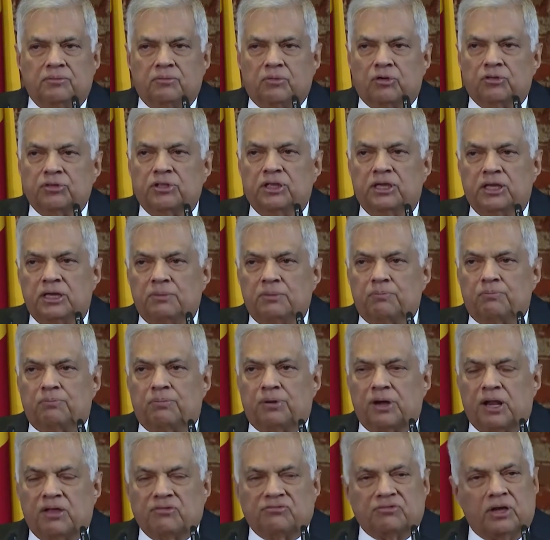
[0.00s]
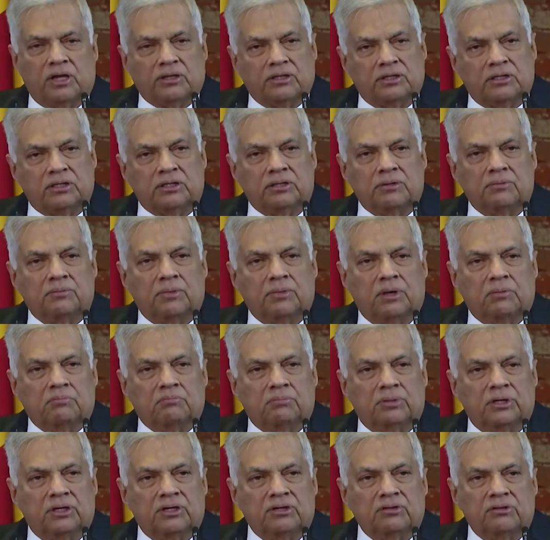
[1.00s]
But they plus other
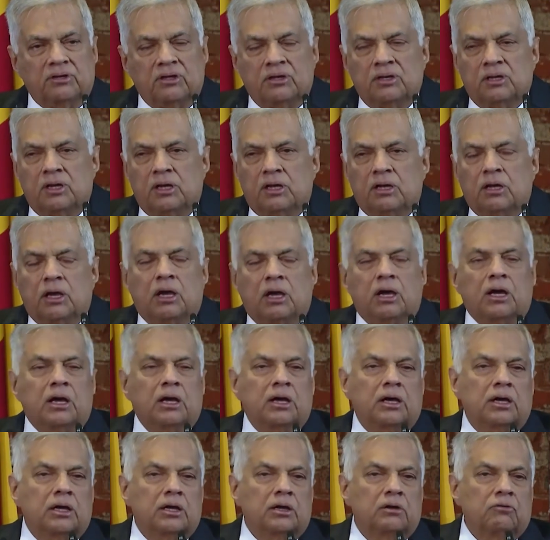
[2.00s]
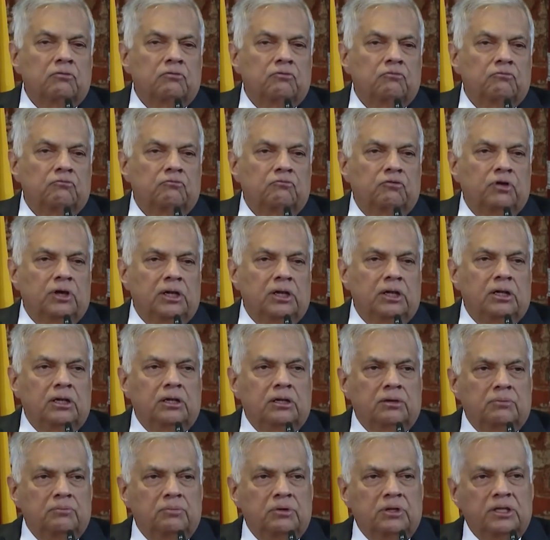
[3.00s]
members will
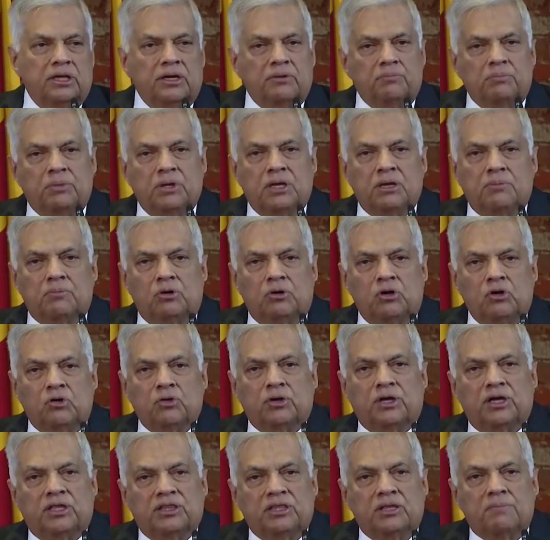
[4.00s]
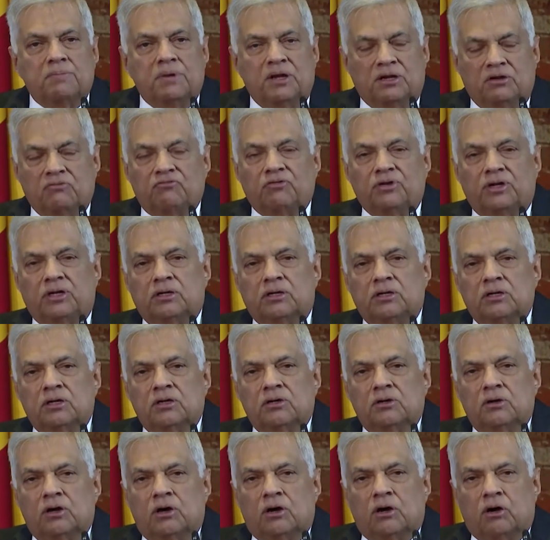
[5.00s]
then be able to get the benefit
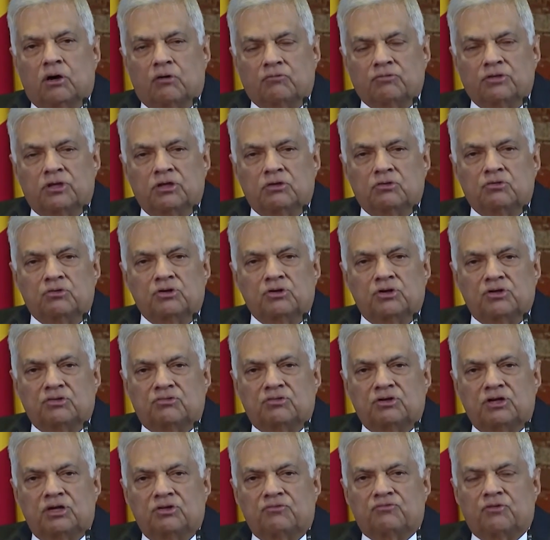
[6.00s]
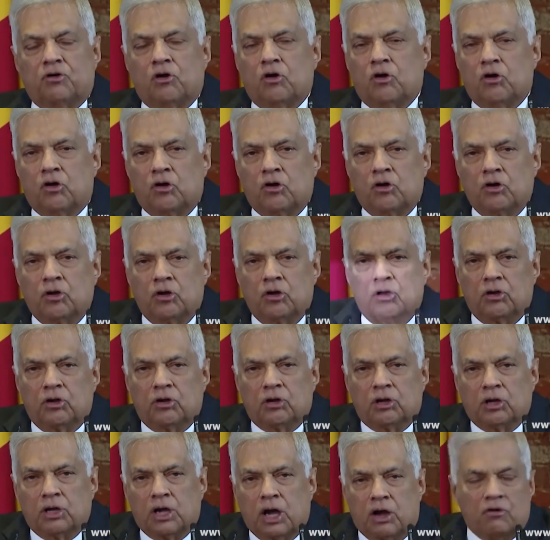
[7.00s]
of the University for
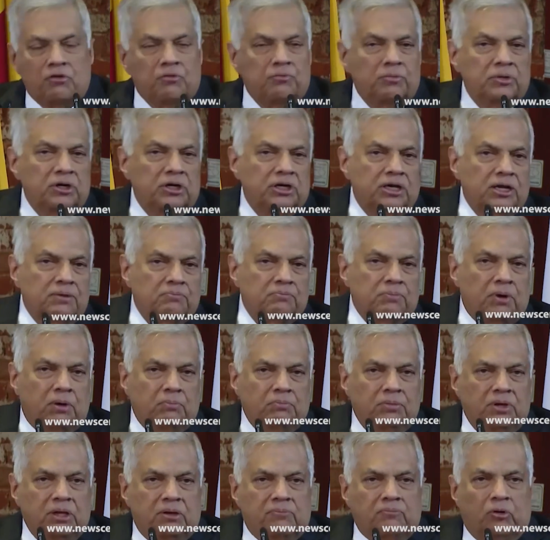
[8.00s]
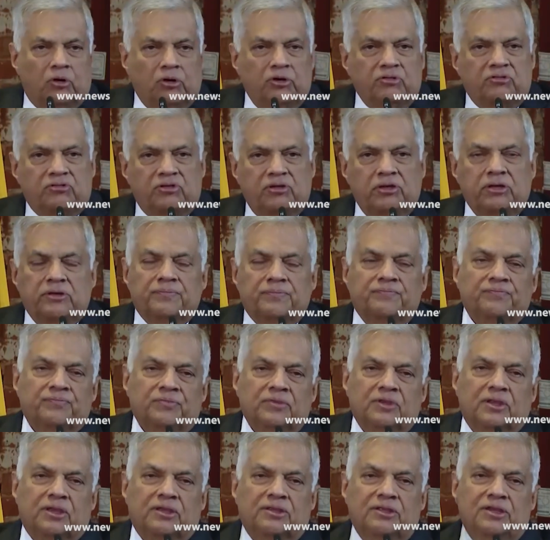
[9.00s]
Government and Public Policy,
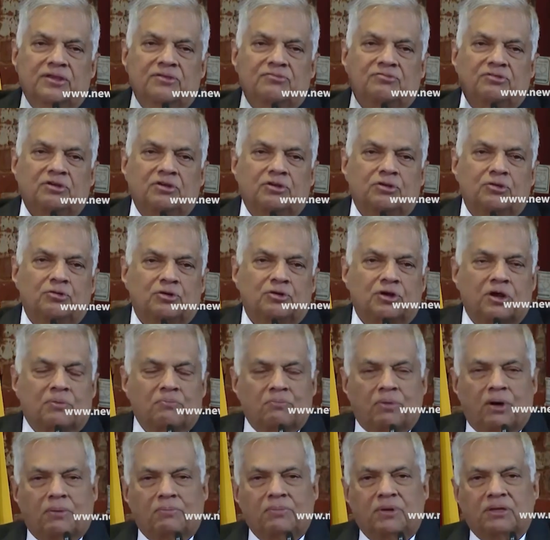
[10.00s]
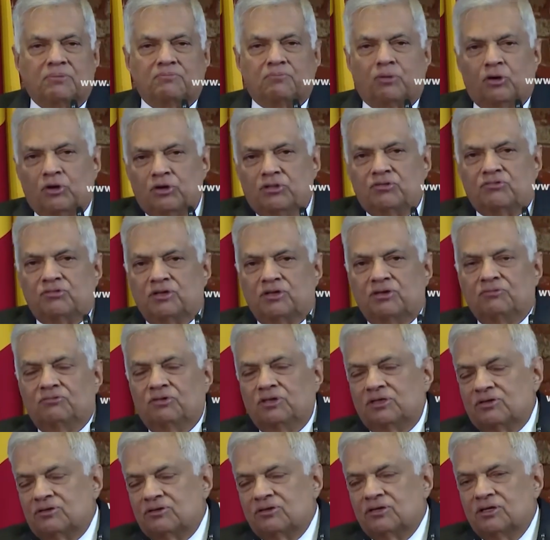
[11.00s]
the Institute of Public Policy,
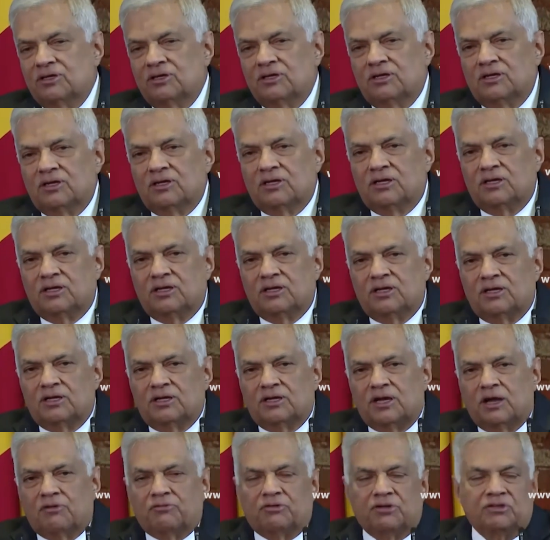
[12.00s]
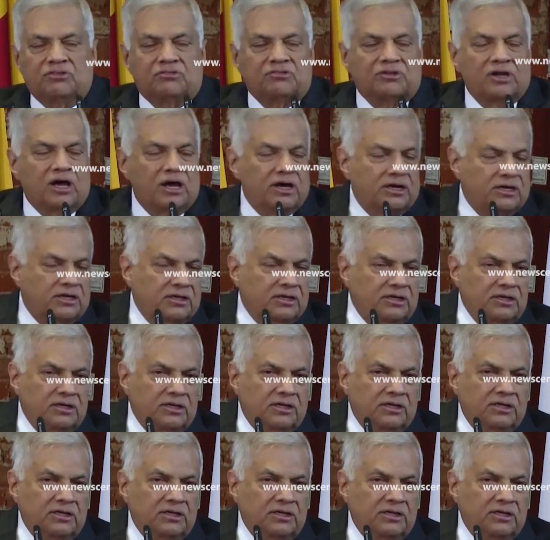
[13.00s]
which Howard started,